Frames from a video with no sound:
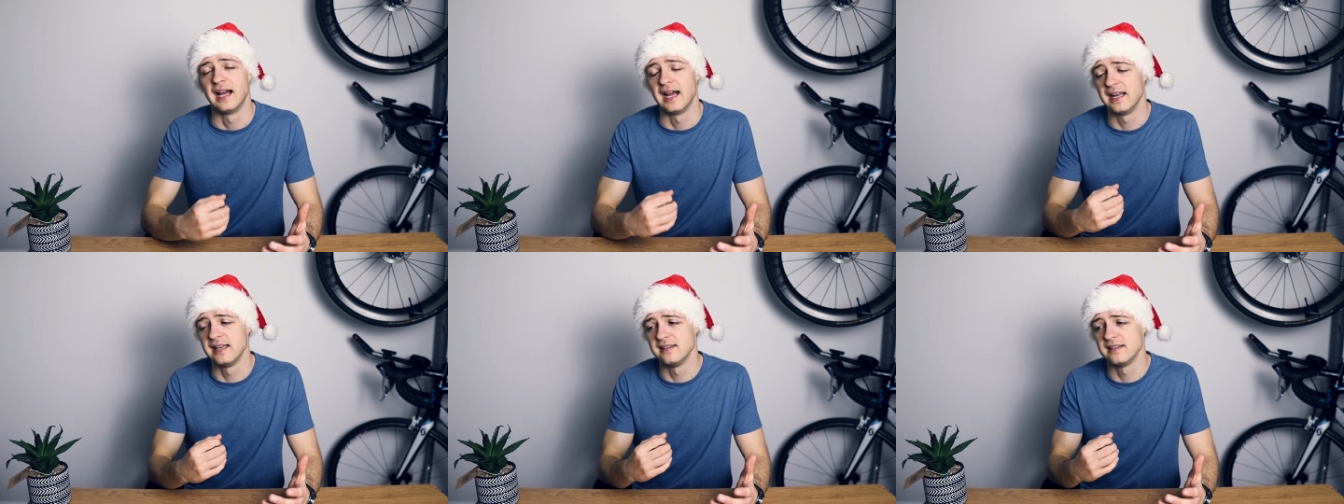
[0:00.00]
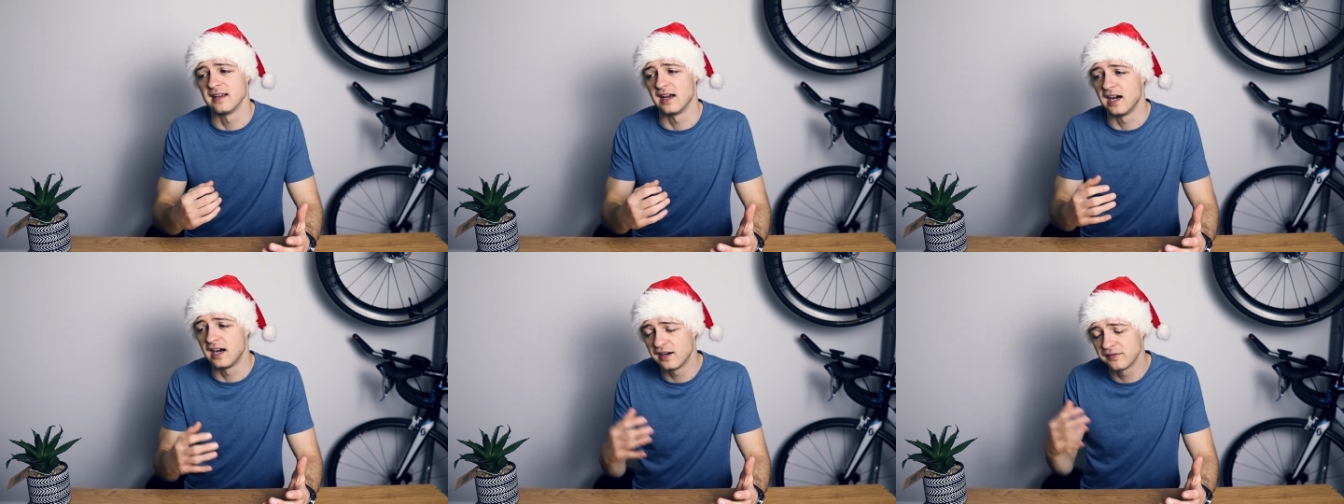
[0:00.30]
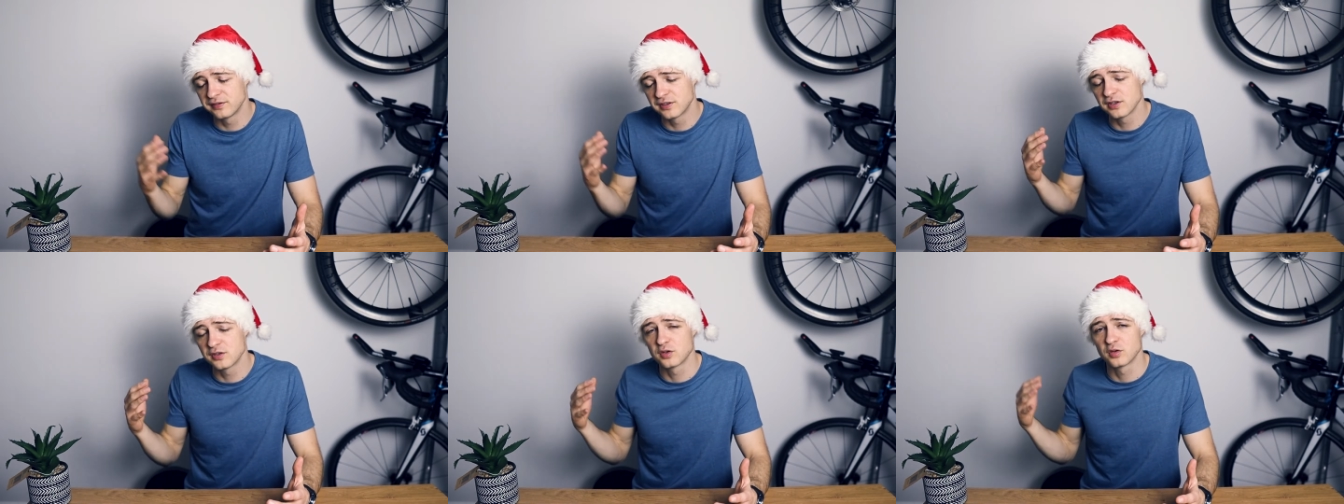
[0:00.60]
and
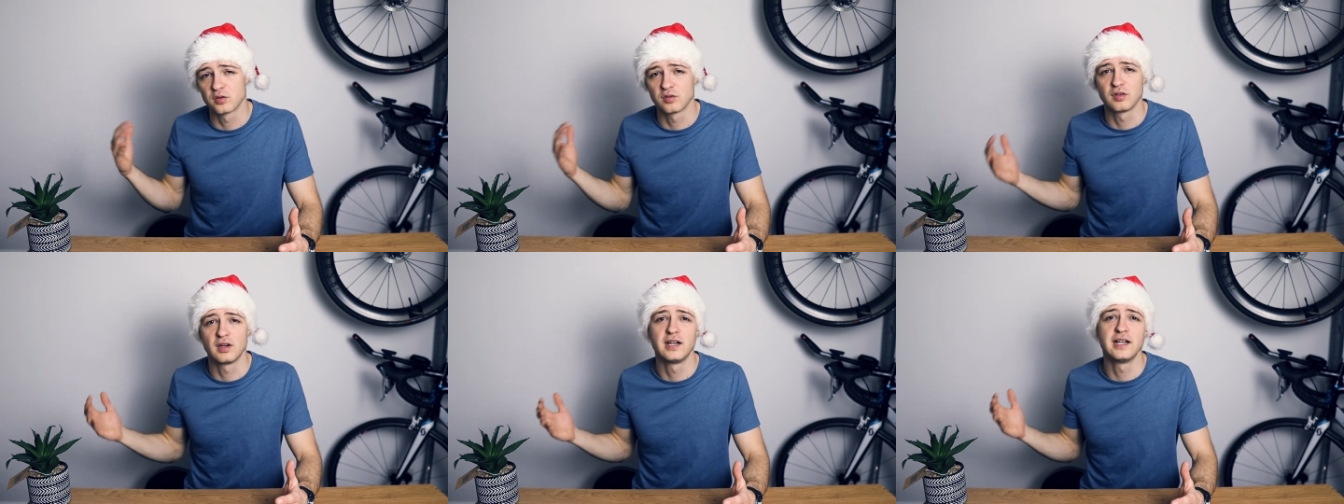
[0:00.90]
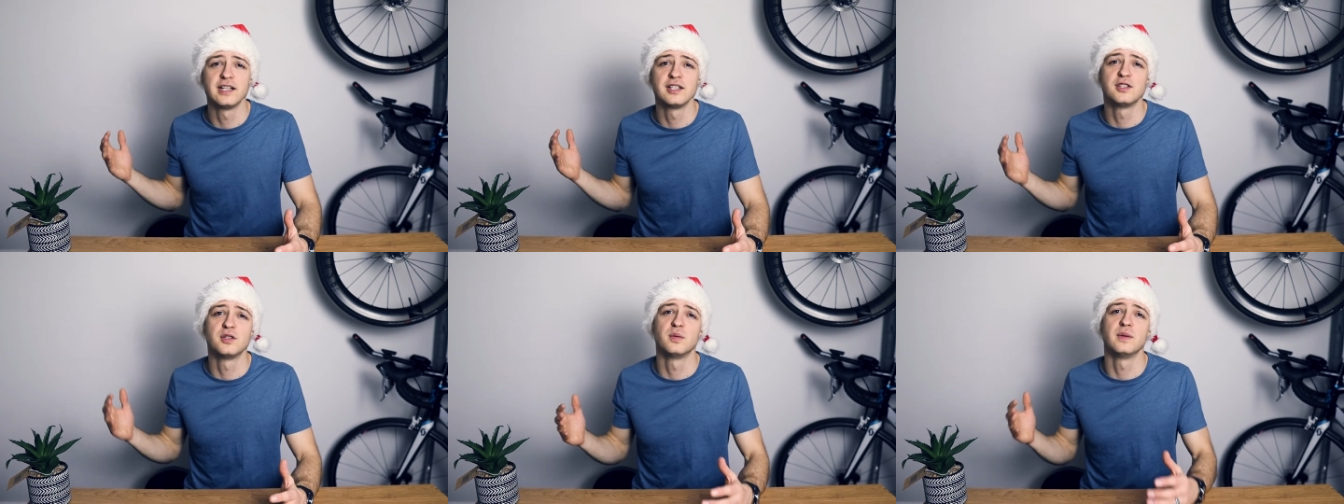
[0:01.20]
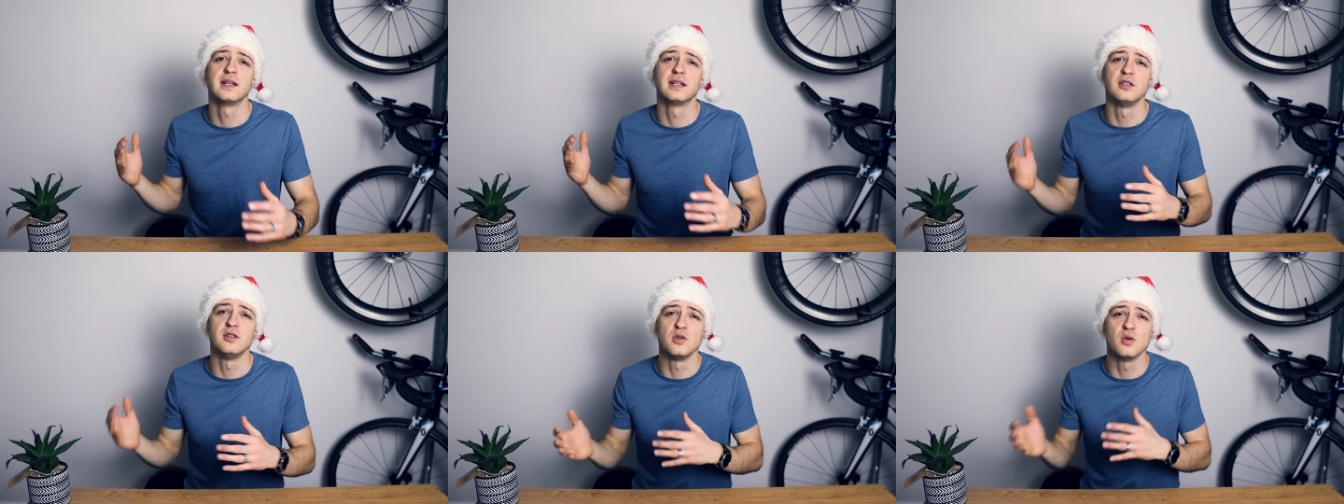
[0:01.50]
after trying
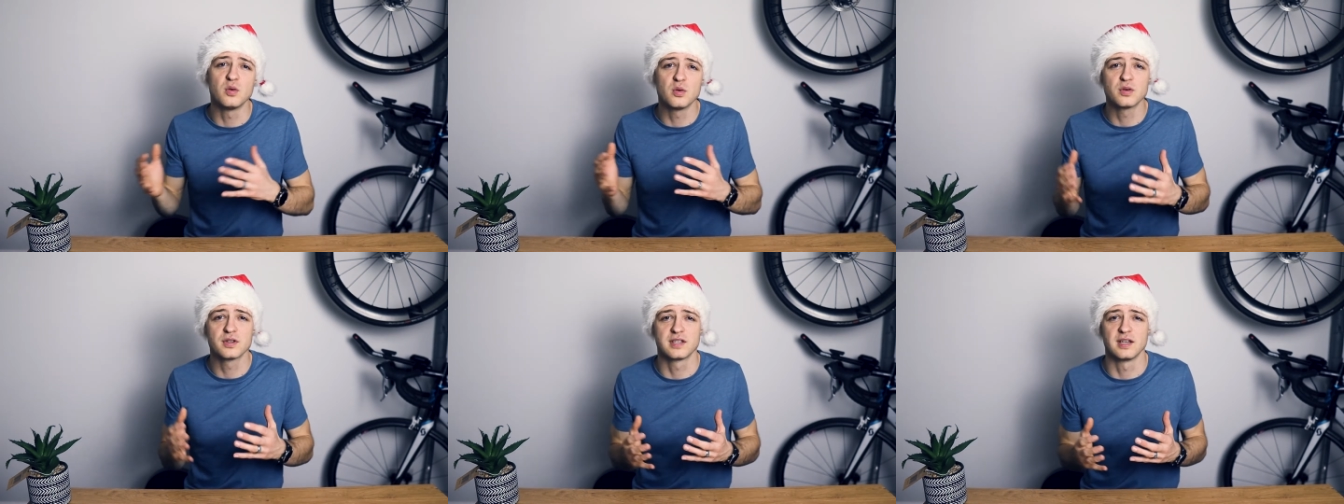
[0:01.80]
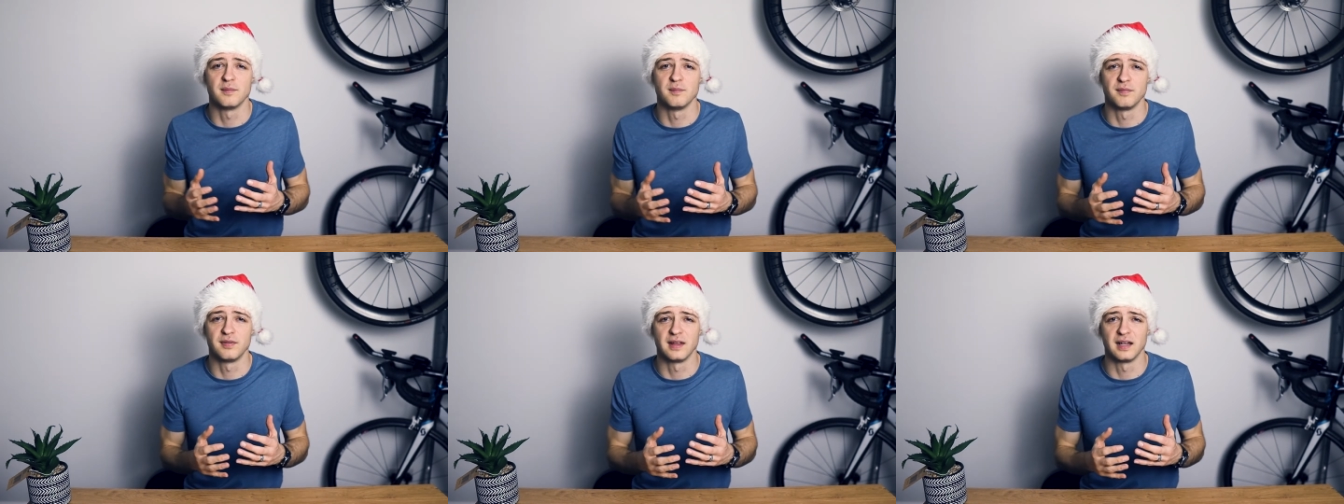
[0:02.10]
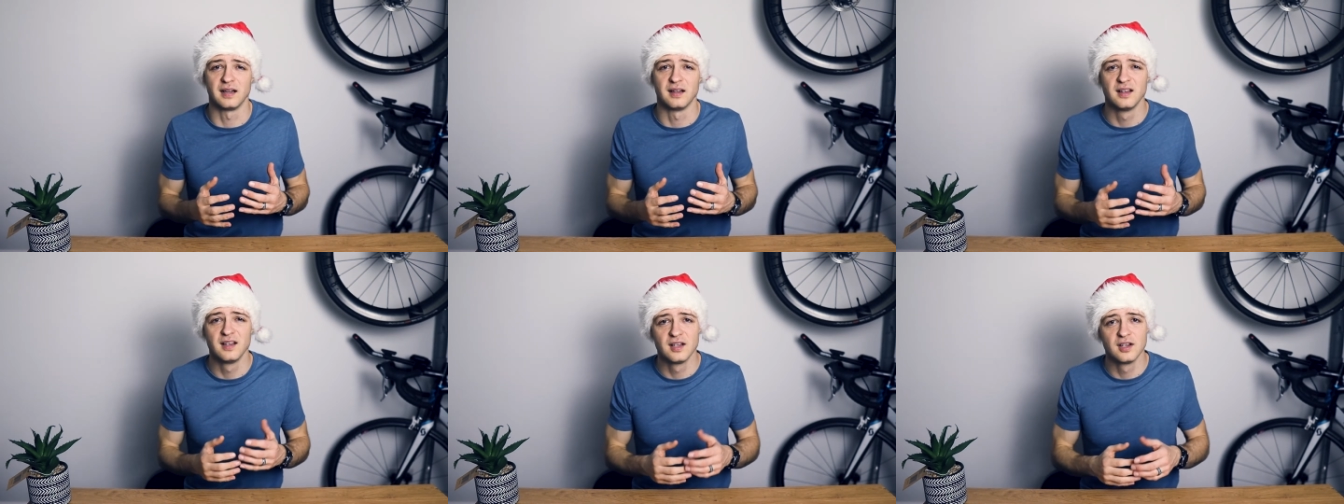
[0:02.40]
to ignore
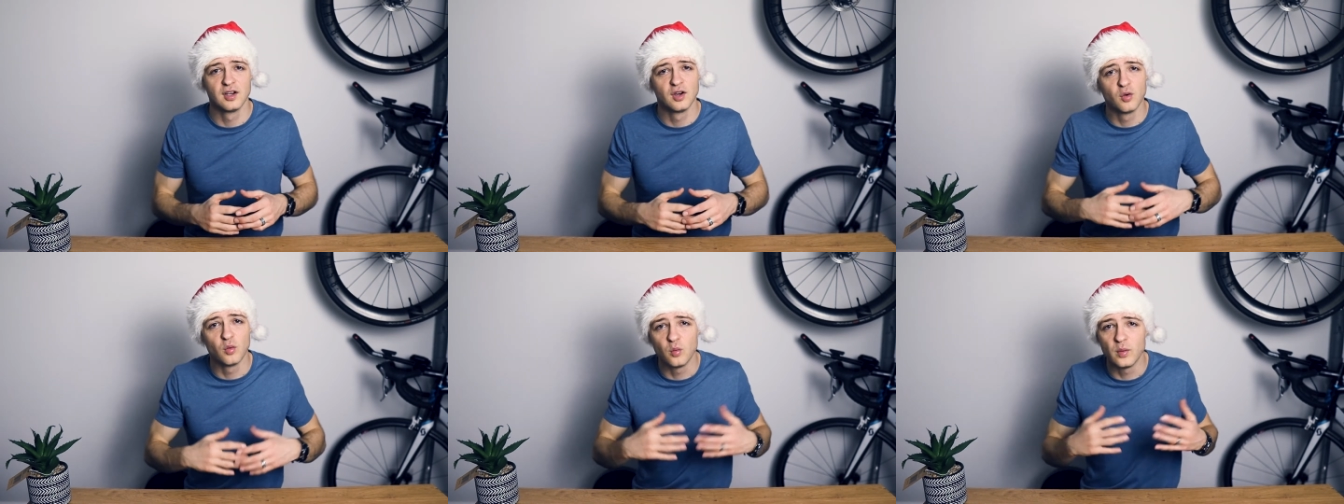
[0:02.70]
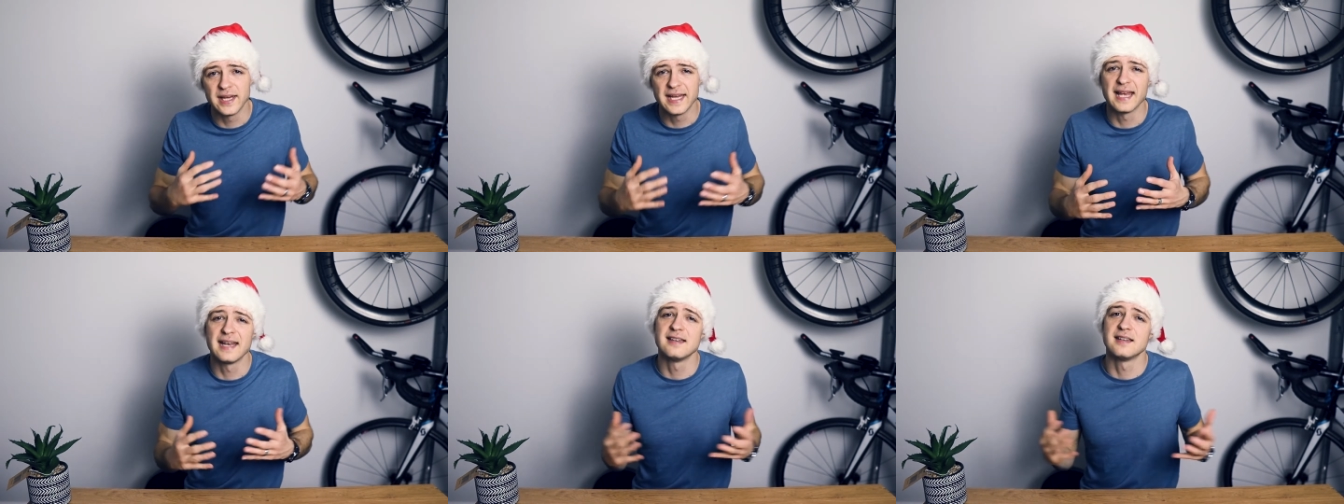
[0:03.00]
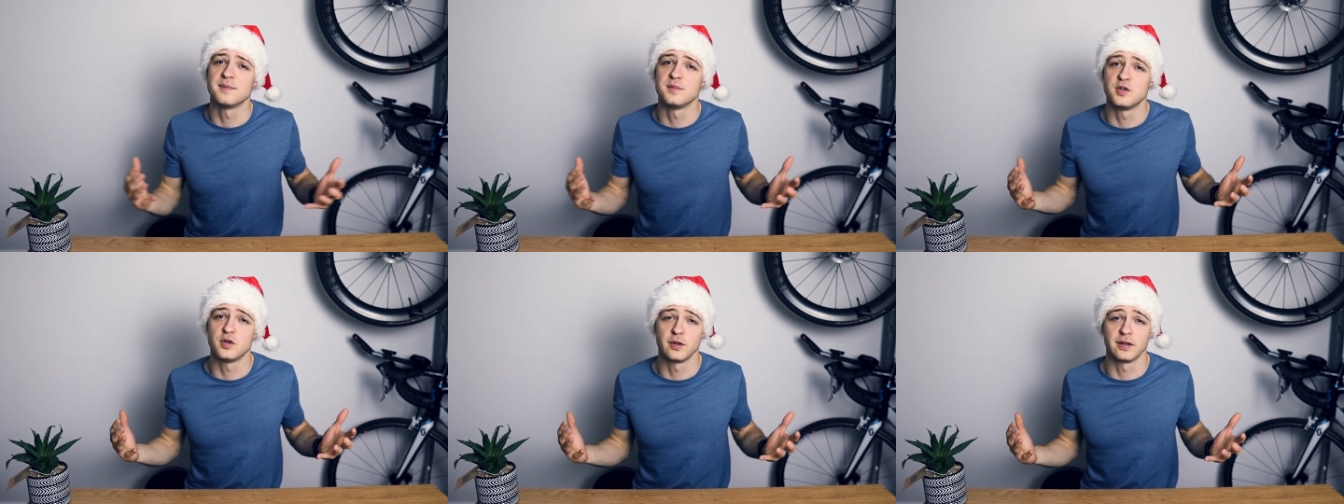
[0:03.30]
something, we
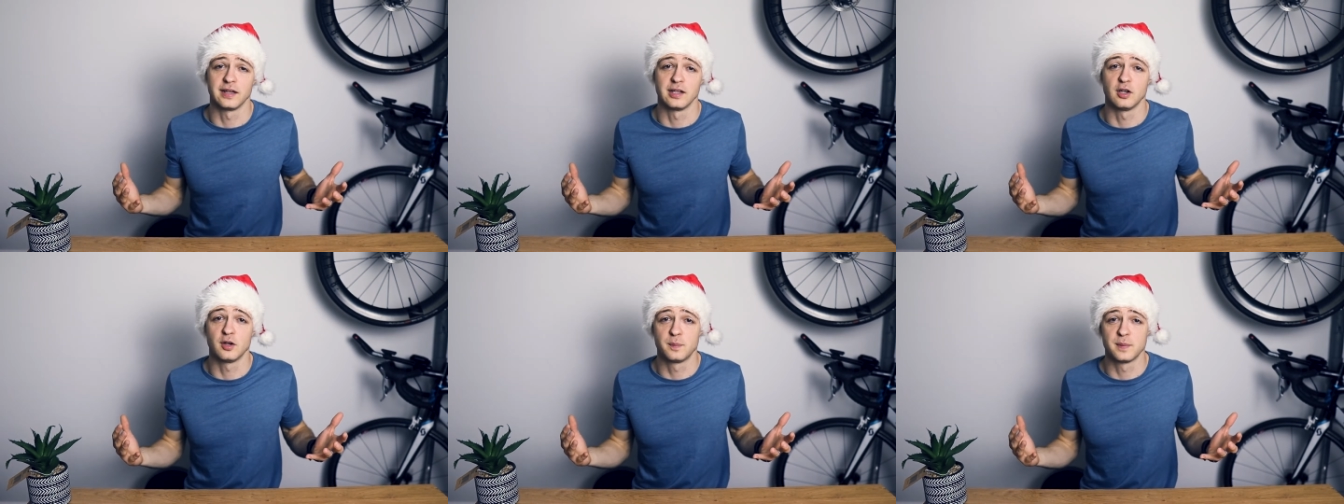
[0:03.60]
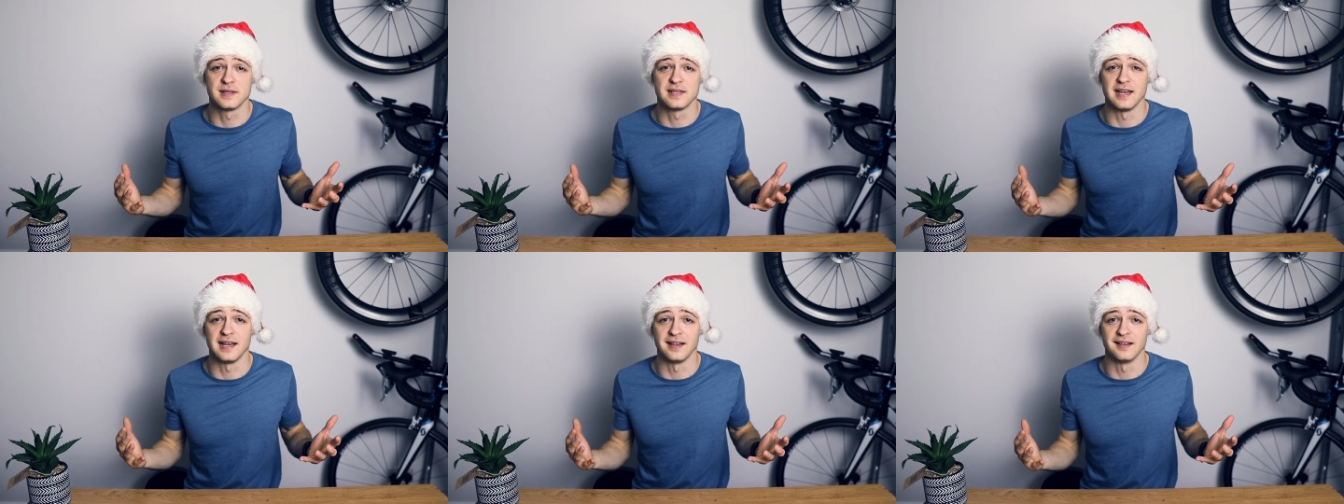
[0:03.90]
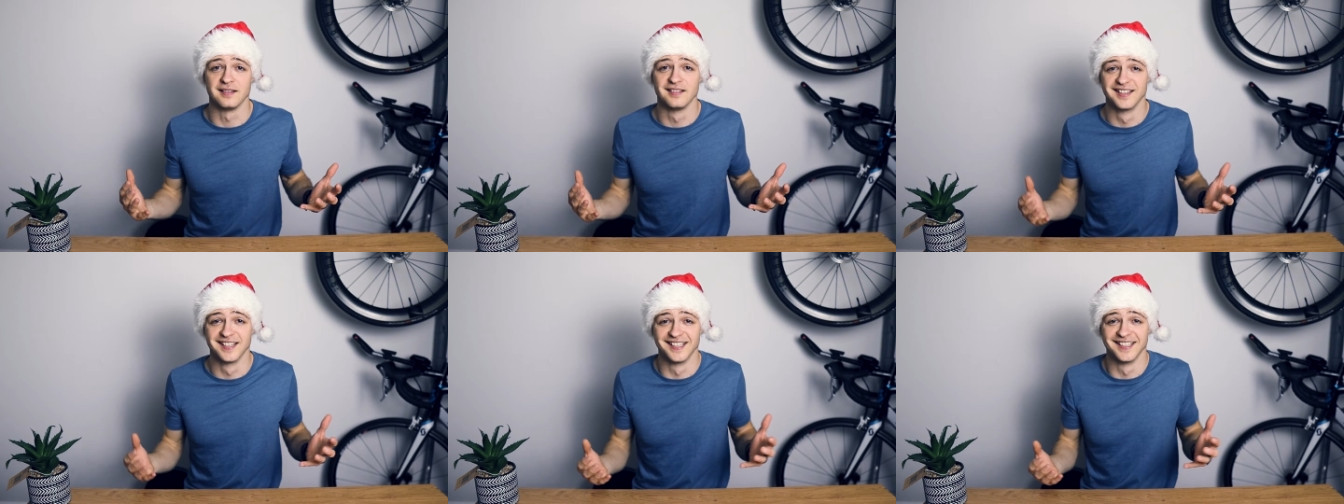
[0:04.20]
end up doing the
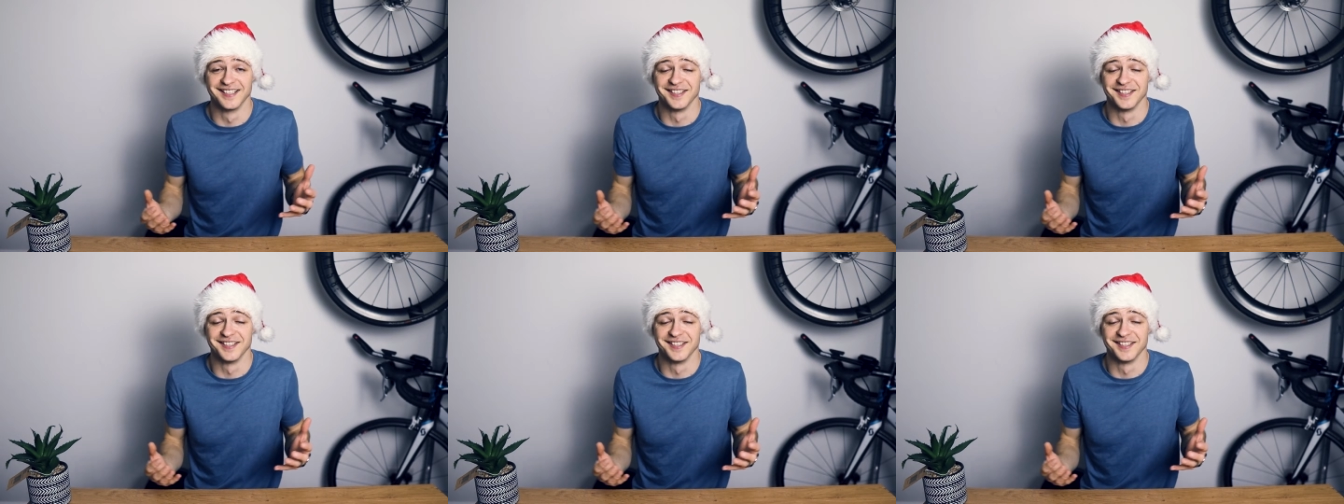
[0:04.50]
opposite.